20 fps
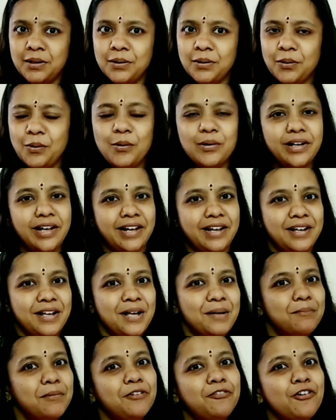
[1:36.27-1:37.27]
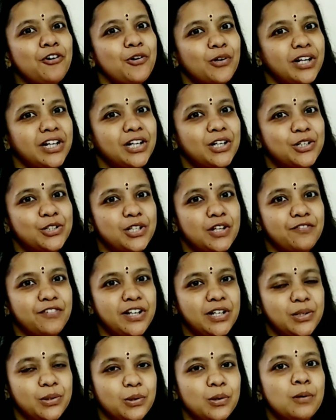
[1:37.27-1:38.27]
Okay, before going into the
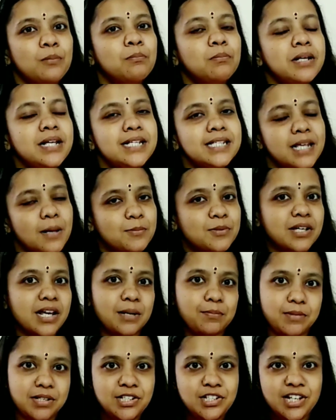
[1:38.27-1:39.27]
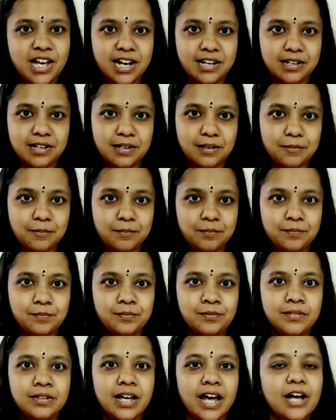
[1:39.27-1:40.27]
video, please subscribe this channel
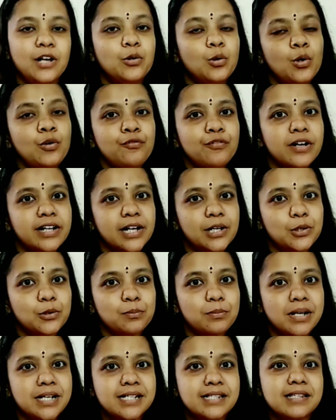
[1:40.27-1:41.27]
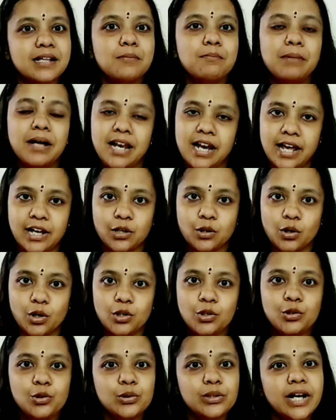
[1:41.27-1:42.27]
and don't forget to press the bell icon
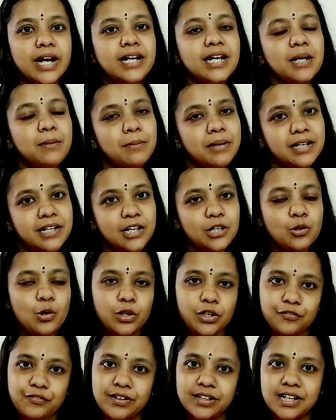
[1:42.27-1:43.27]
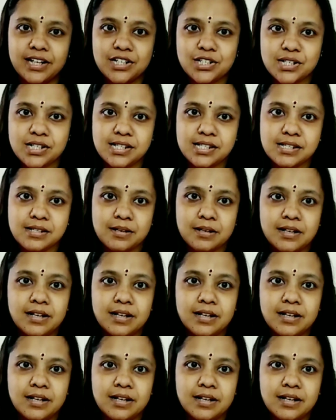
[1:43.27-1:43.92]
to get immediate notifications.